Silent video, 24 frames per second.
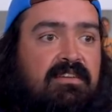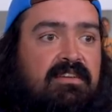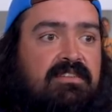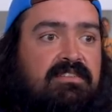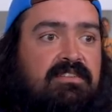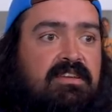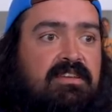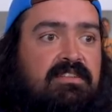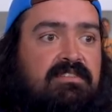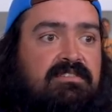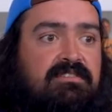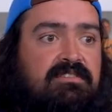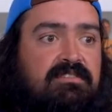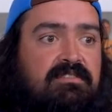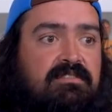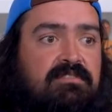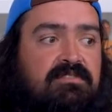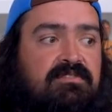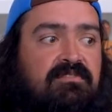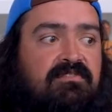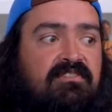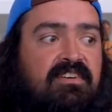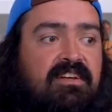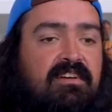It, it's
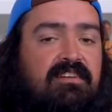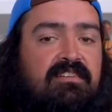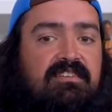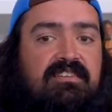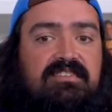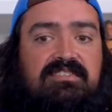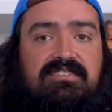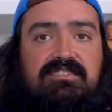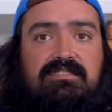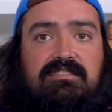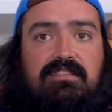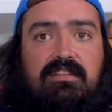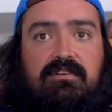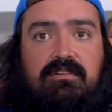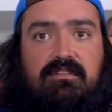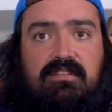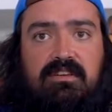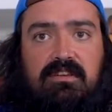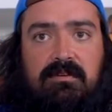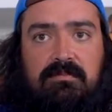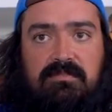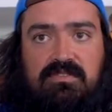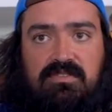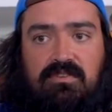it's very
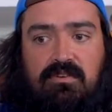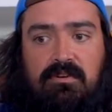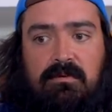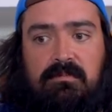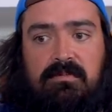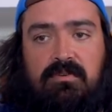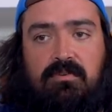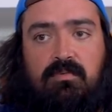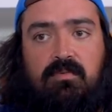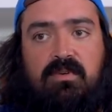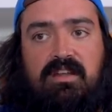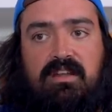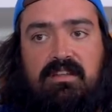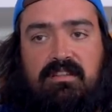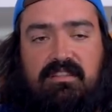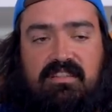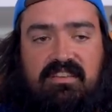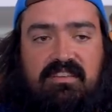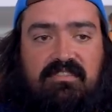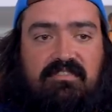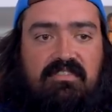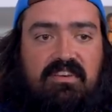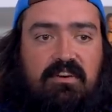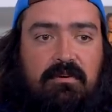slowly absorbed or
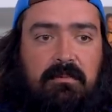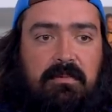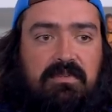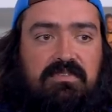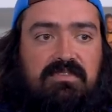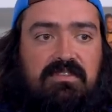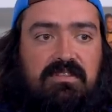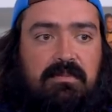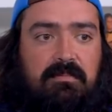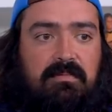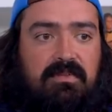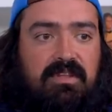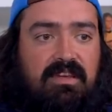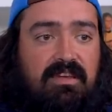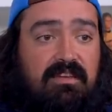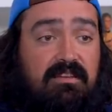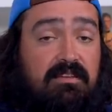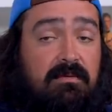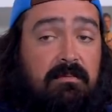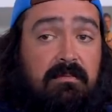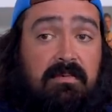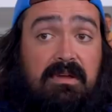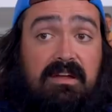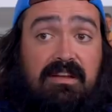readily available to the
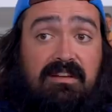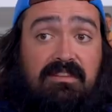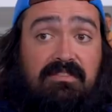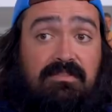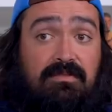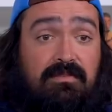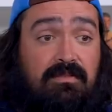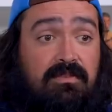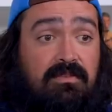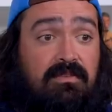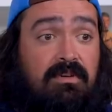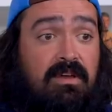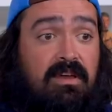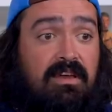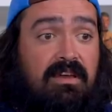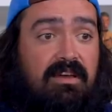plant compared to